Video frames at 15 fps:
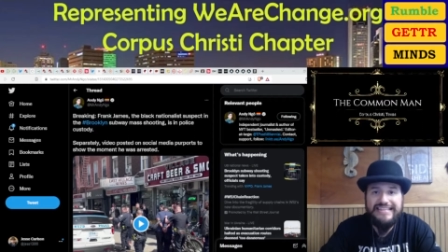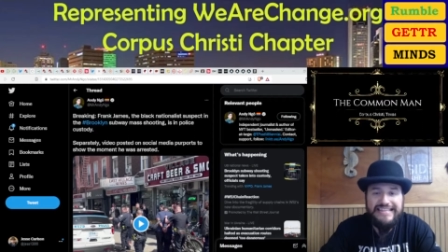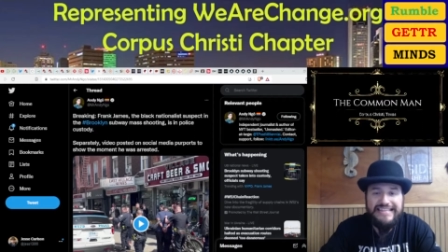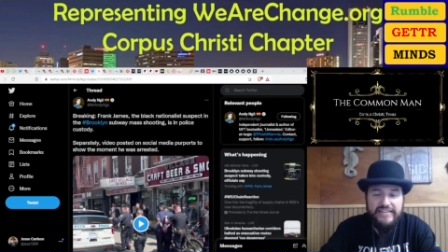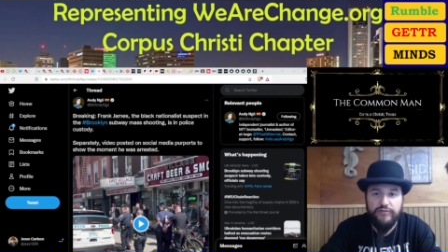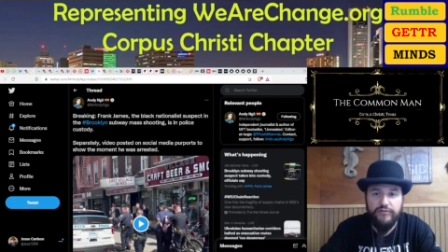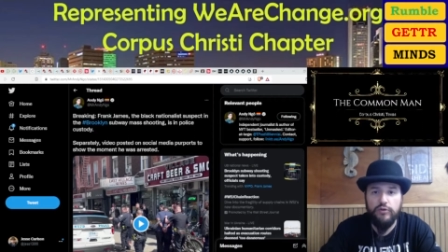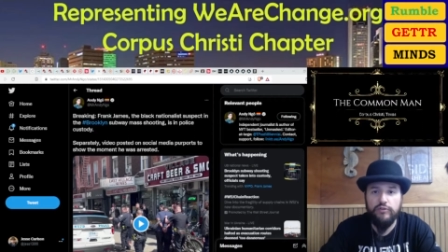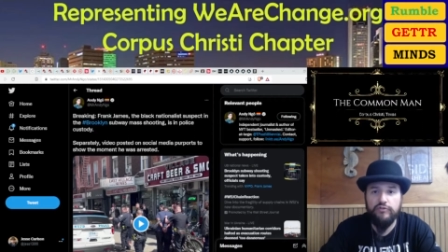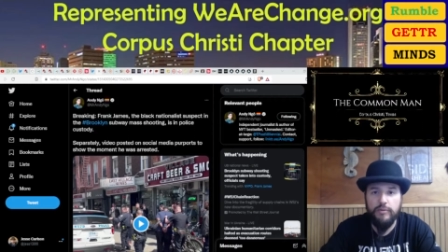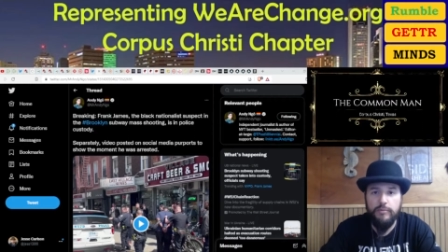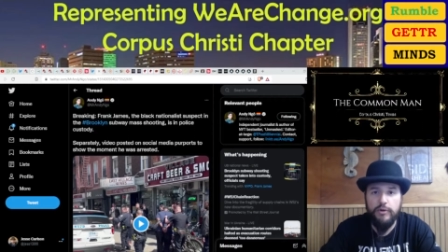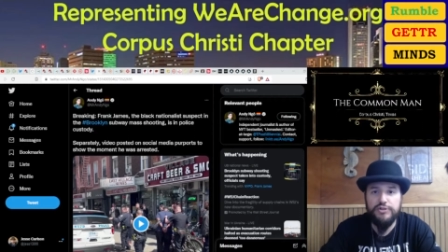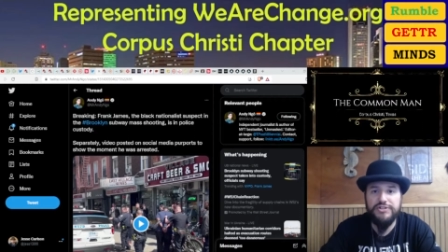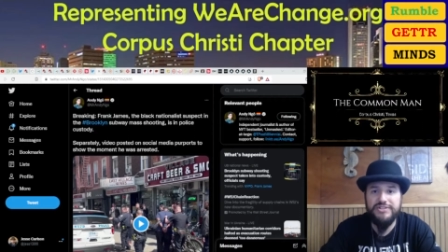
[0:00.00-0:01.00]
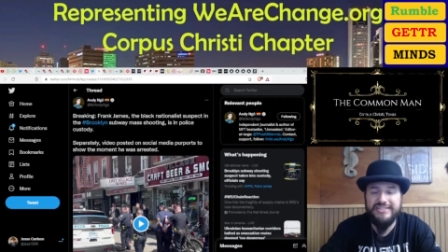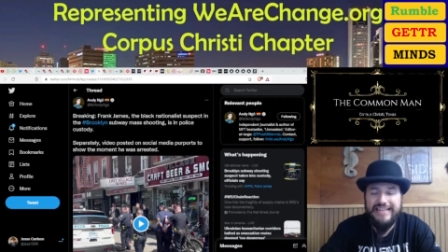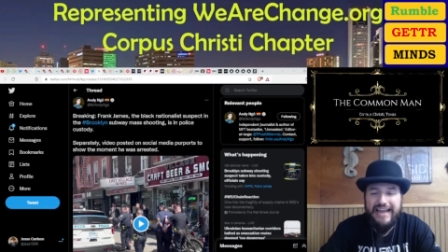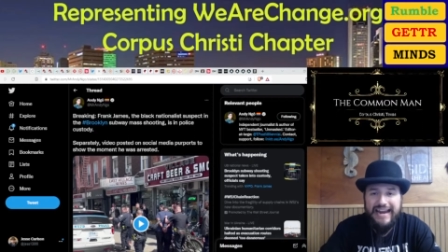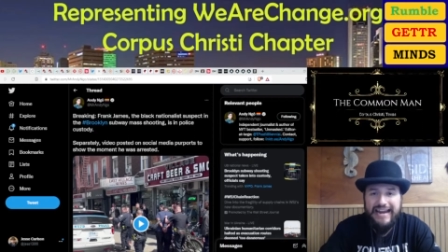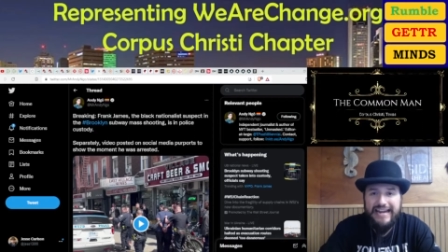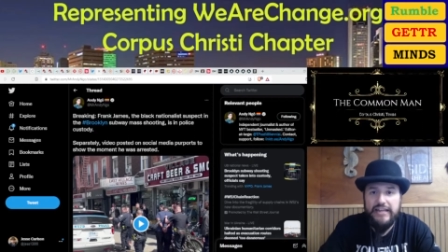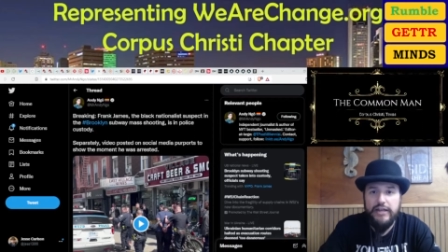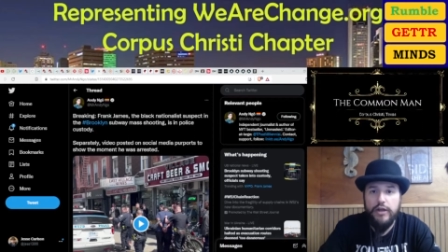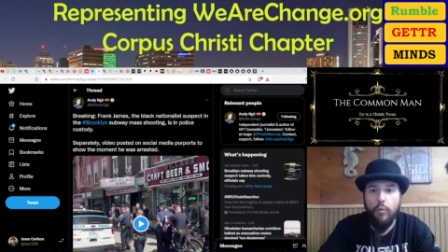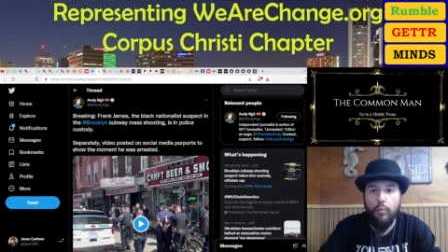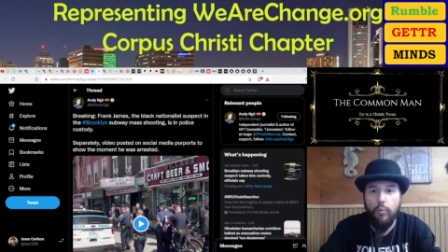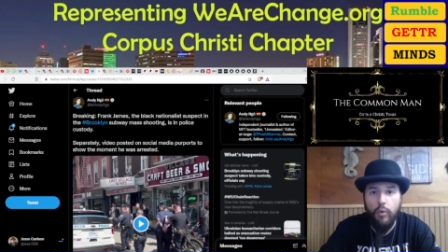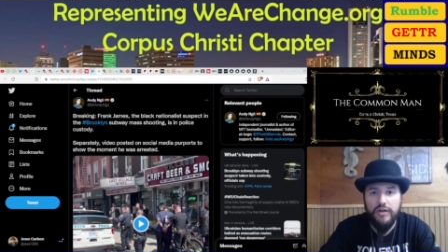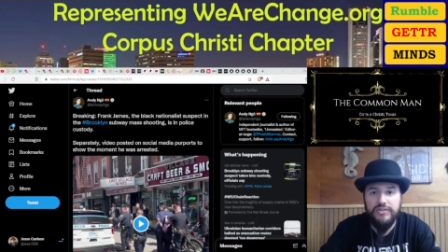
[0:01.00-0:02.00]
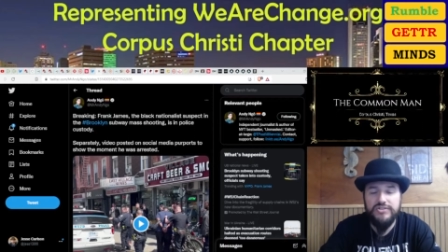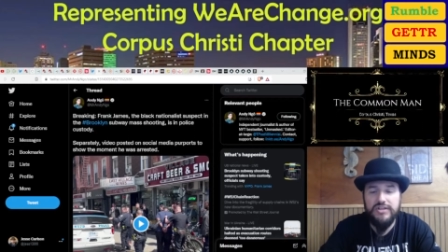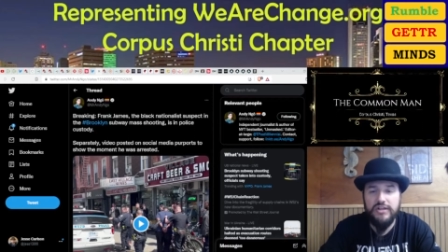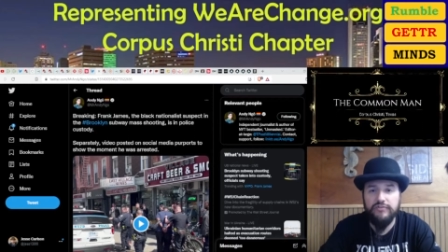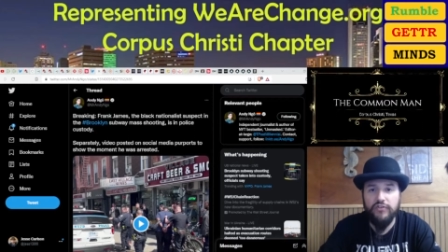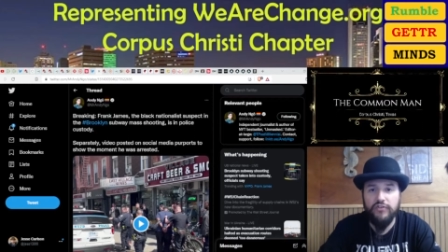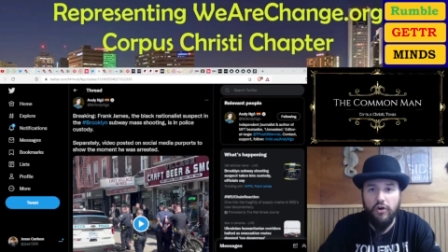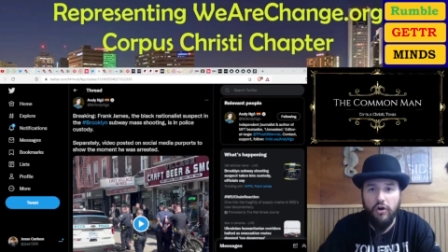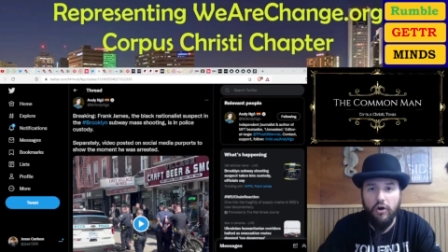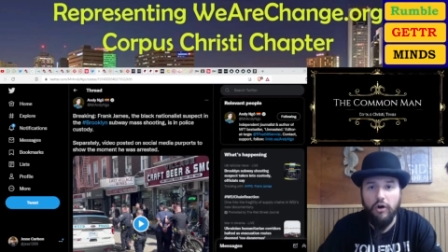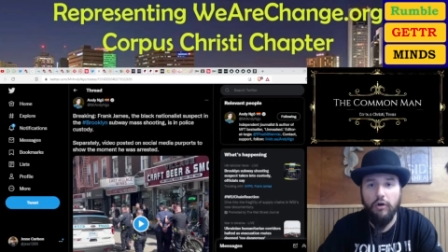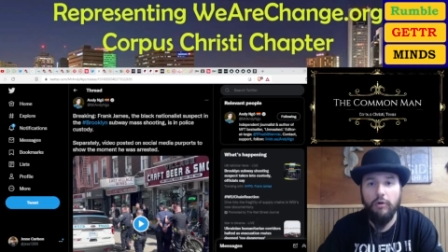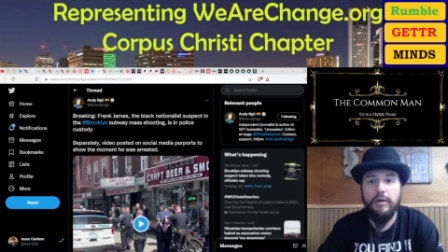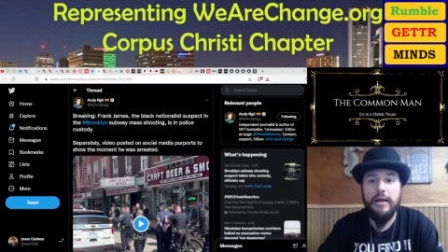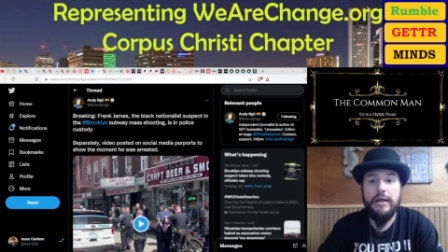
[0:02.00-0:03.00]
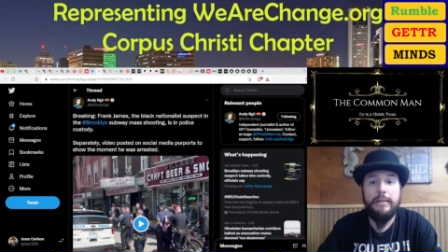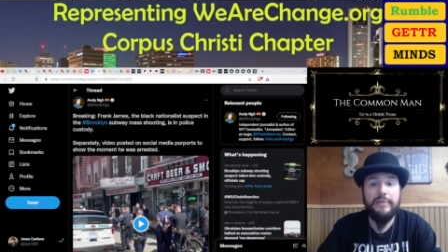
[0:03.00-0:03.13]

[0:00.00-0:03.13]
evil from our society once and for all.